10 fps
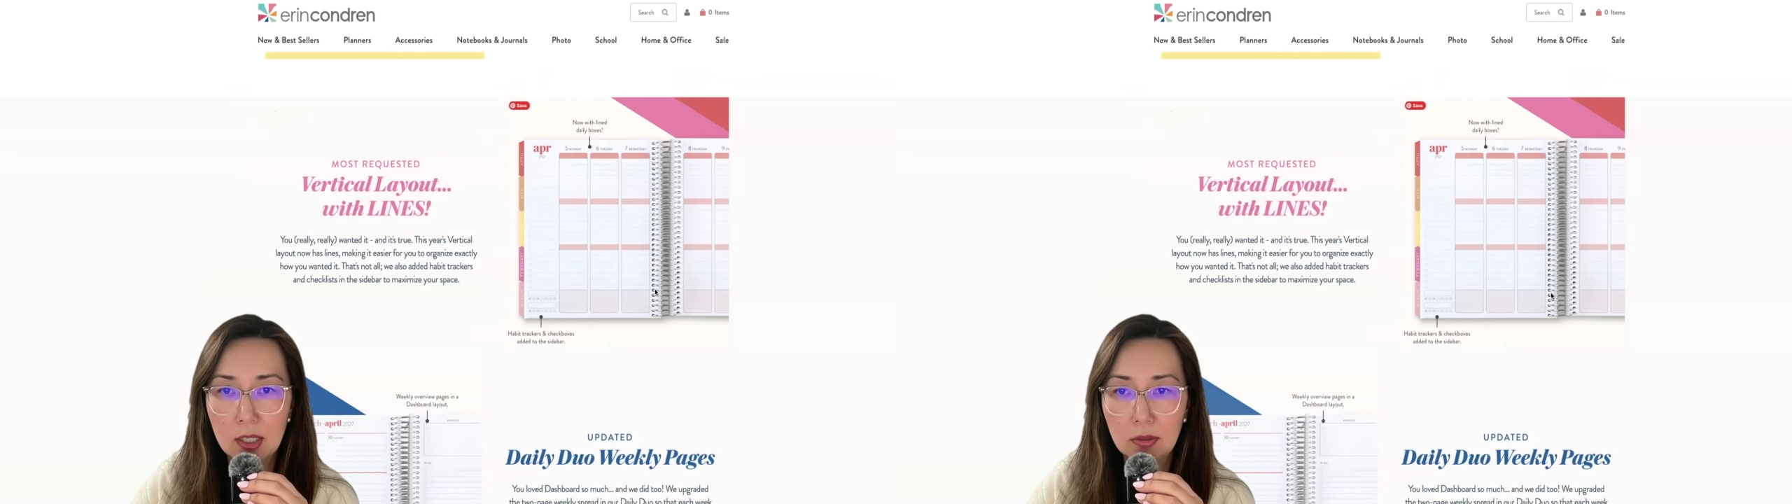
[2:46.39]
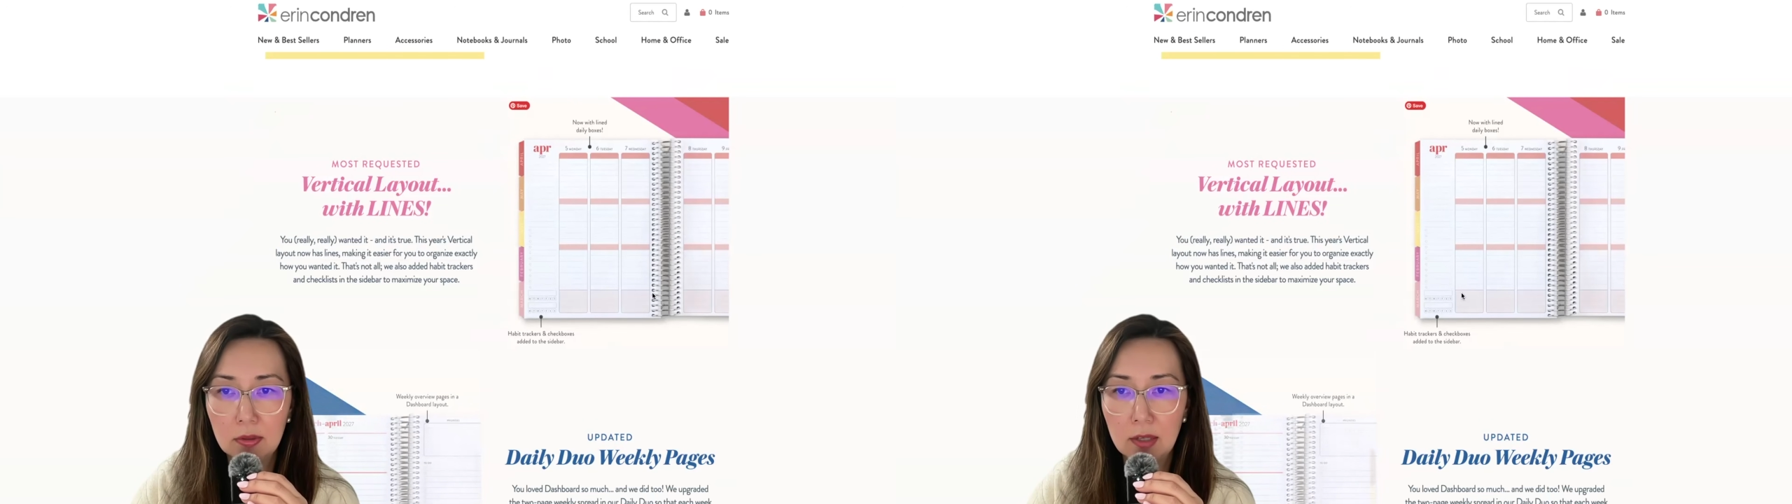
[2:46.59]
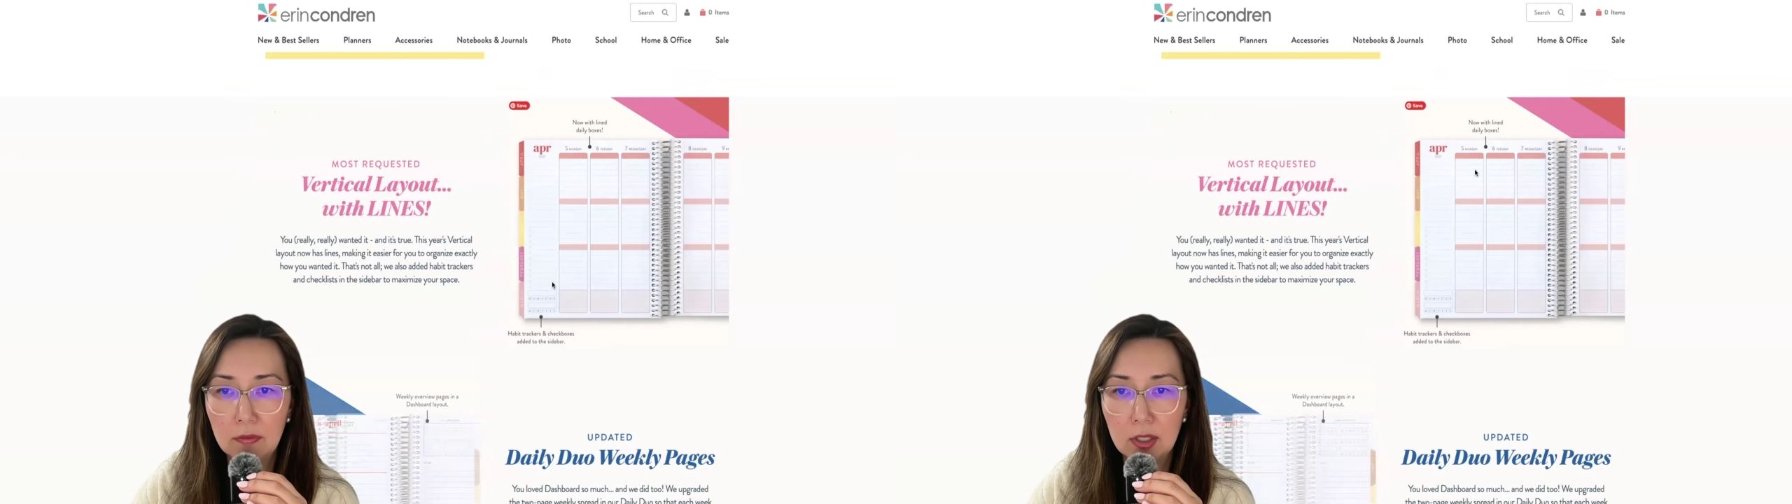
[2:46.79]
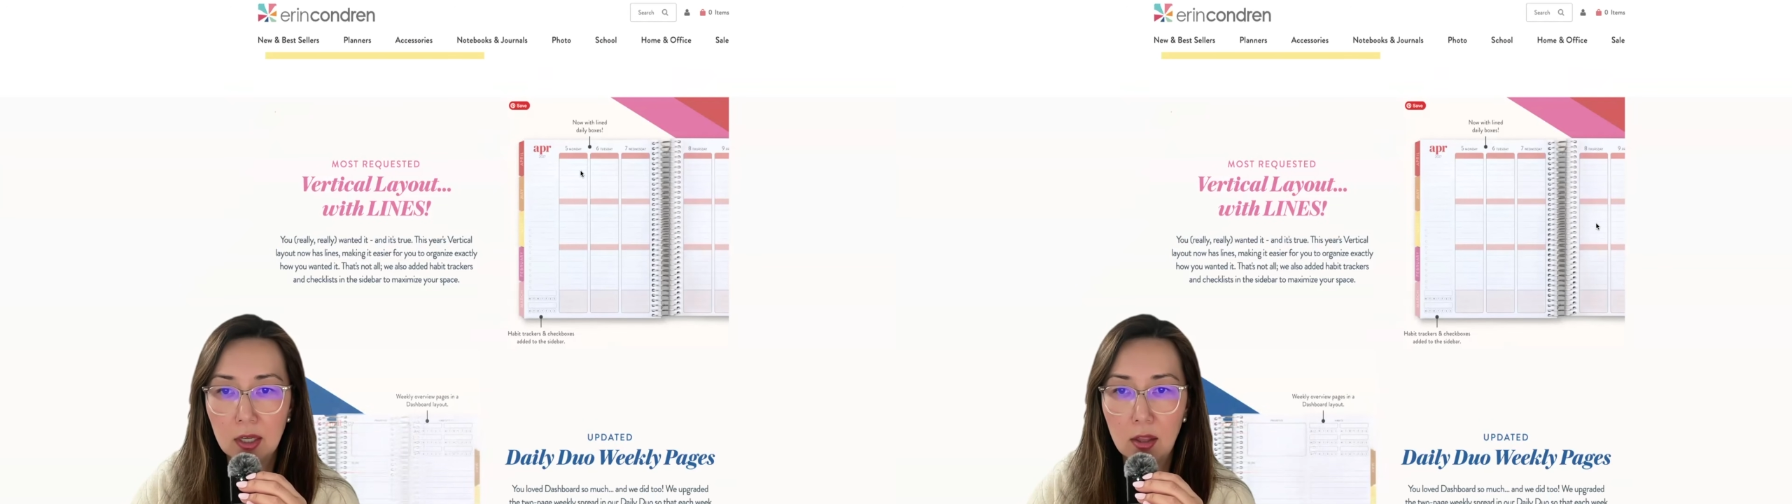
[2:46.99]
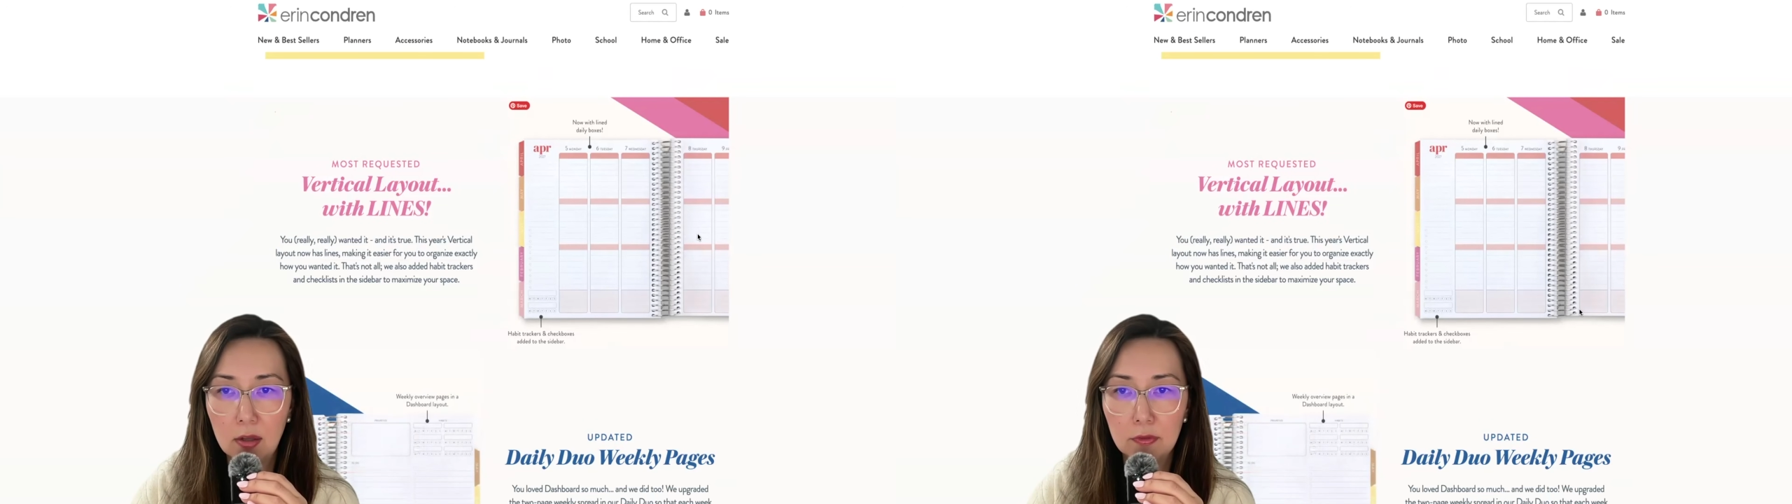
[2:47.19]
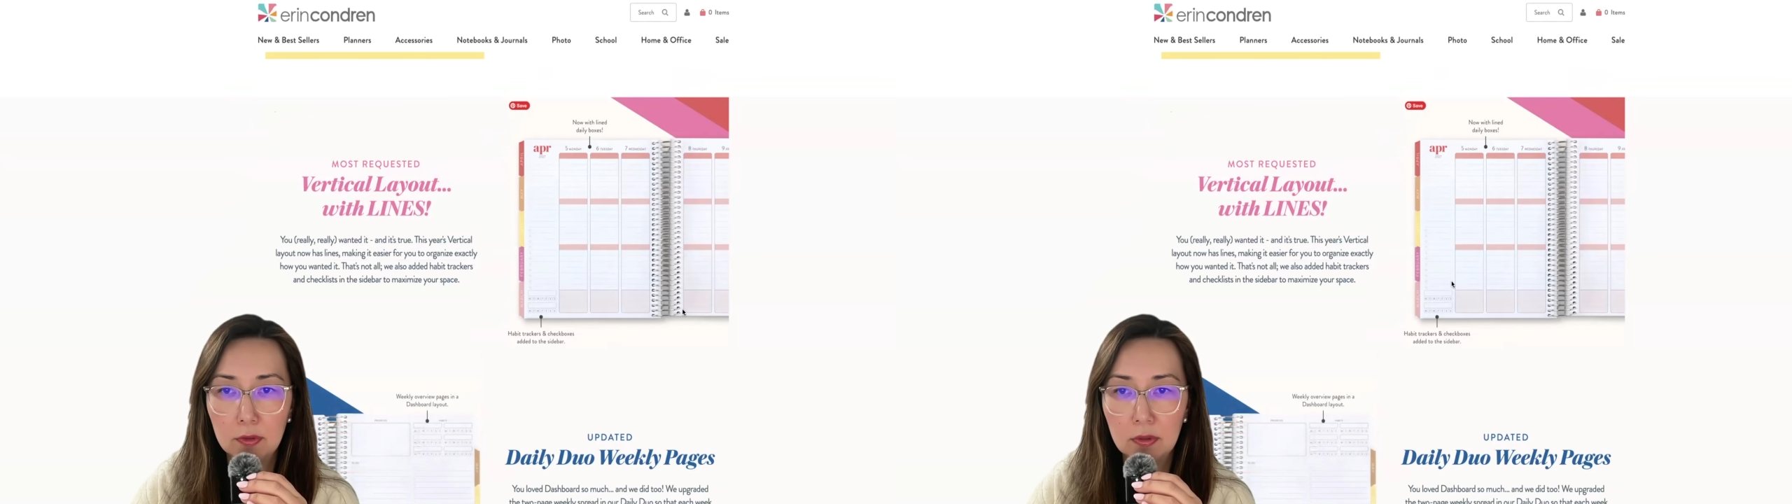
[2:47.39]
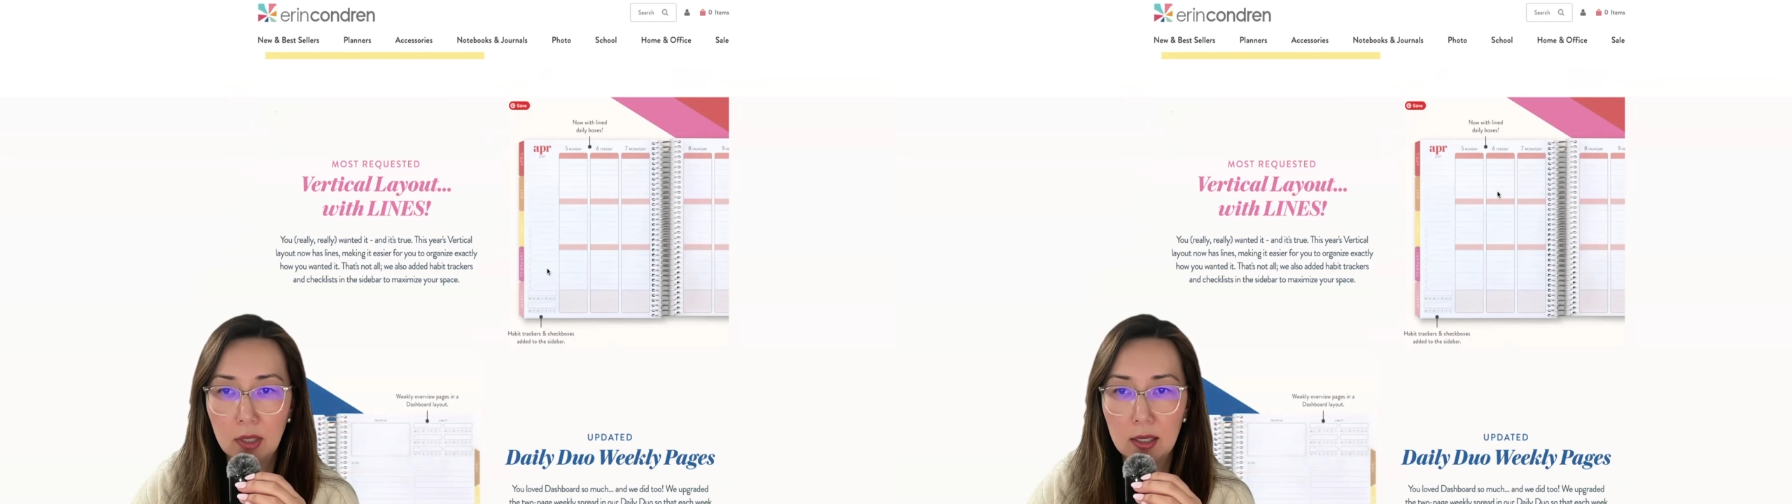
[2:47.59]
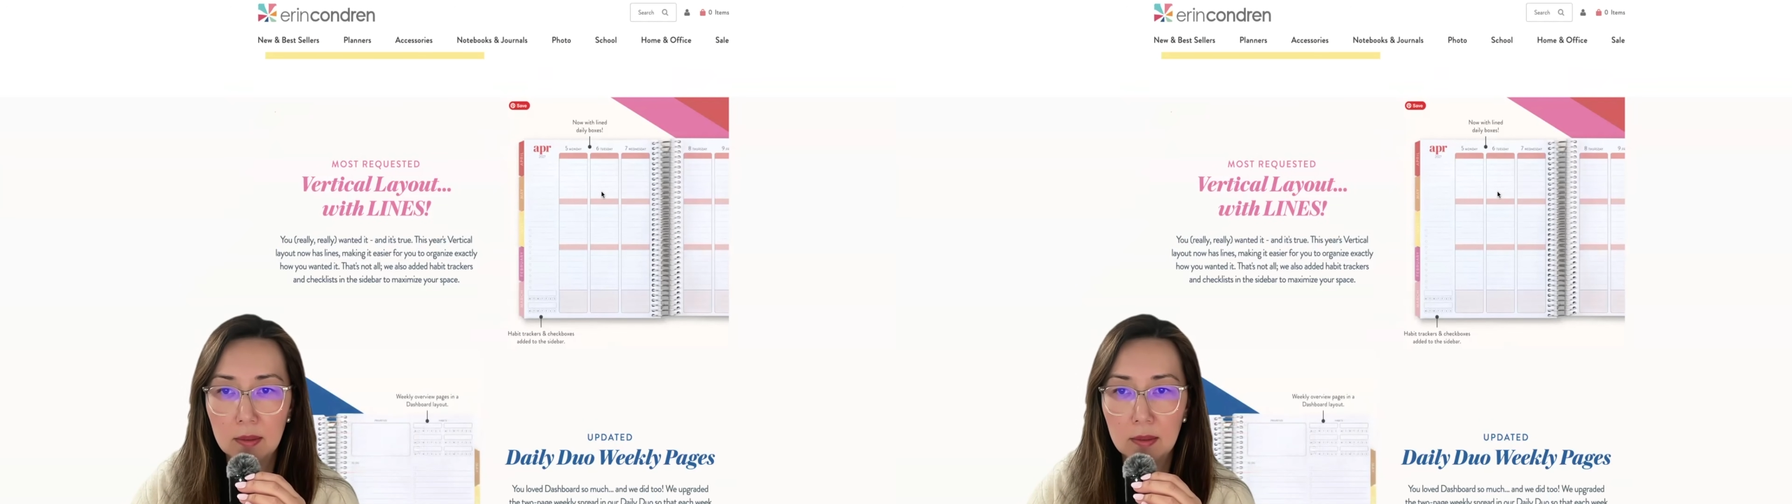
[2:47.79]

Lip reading: love the colorful